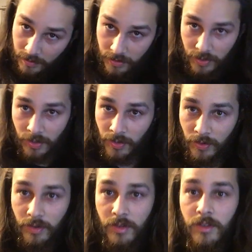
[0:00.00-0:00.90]
So
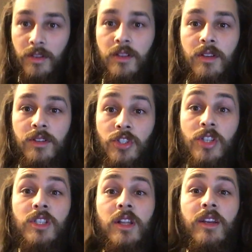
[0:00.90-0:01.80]

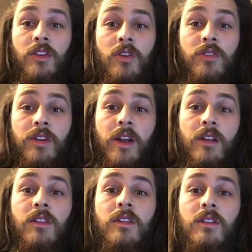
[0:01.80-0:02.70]
just like growing your
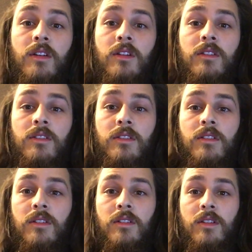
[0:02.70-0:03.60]
hair long,
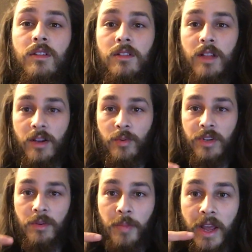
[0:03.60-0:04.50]
like when
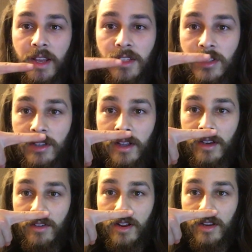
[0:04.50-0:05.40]
your bangs are
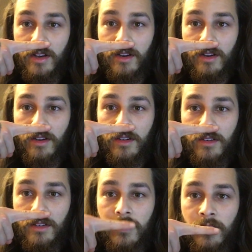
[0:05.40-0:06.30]
like right here
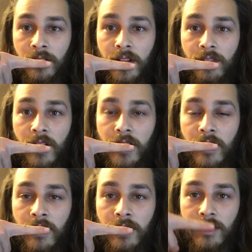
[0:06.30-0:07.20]
or like right
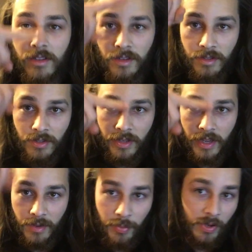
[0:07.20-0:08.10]
here, and you
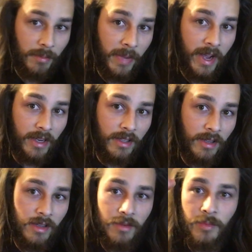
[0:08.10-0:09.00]
can't put them back
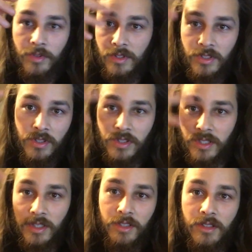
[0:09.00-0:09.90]
yet, but
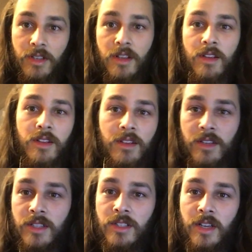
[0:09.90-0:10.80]

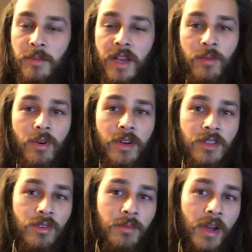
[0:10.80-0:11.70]
it's like, man, what do I
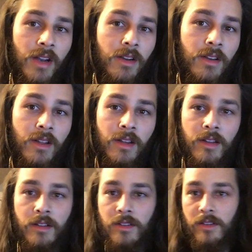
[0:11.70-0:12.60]
do with my hair today?
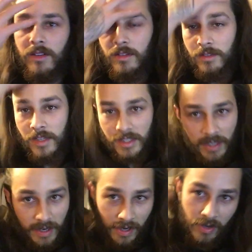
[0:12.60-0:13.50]
That's
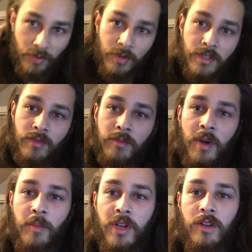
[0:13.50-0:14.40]
kind of how it was with
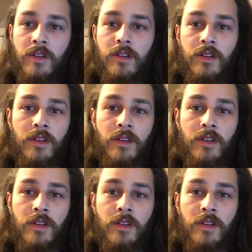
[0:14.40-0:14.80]
my beard.